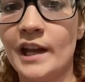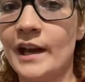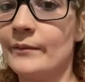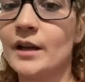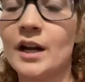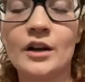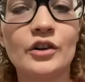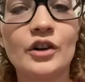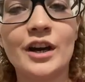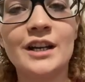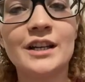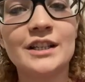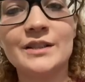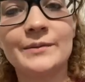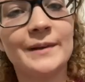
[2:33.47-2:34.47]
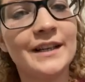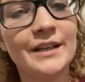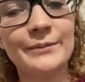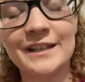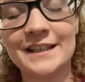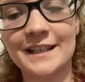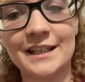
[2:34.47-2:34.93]
I don't know how to explain it
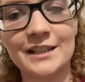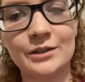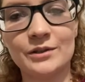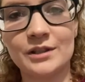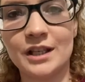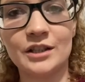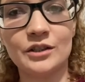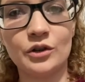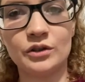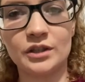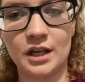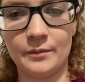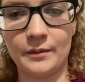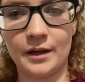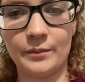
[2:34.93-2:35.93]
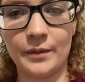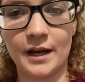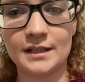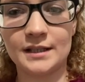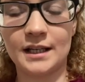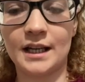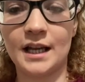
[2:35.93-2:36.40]
besides it was like no time had
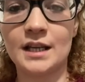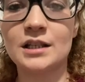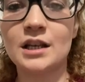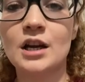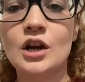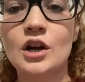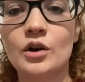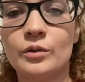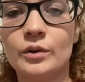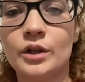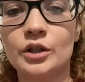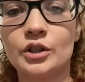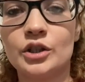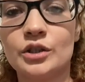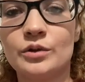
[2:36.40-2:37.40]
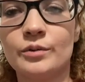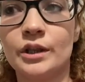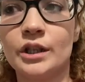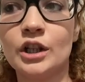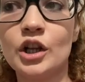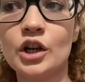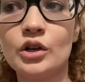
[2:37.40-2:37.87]
passed, I guess. We were just really
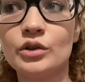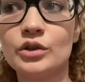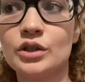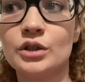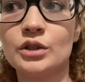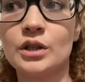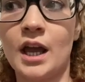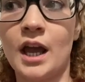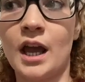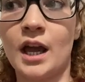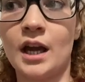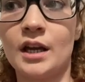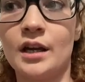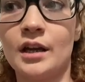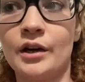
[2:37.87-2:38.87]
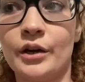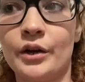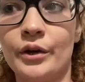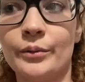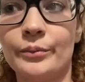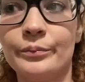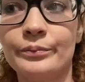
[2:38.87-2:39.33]
close,
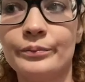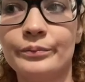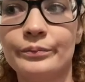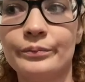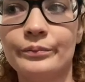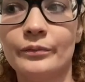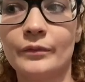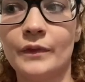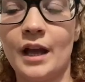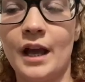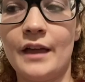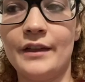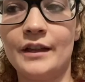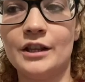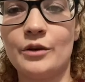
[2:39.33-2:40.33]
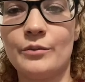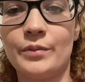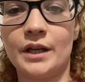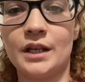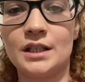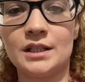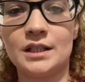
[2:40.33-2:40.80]
and I think the
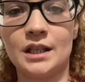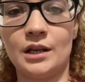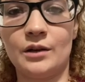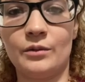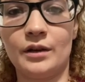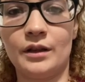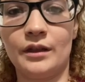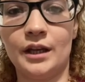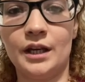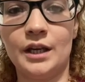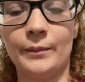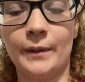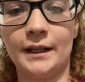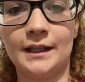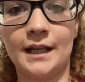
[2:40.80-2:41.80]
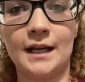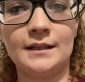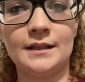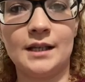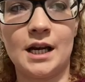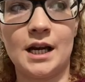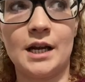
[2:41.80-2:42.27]
biggest thing with him at that
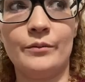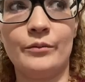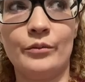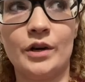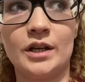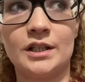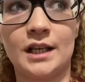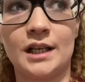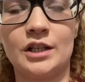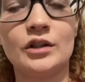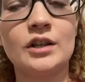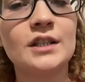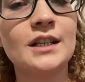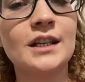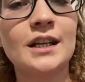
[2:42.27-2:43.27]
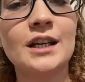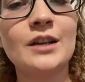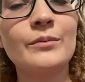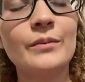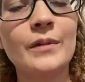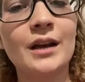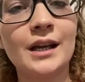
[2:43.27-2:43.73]
time was I trusted
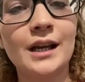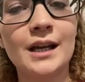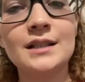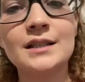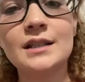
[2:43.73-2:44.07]
him, I guess.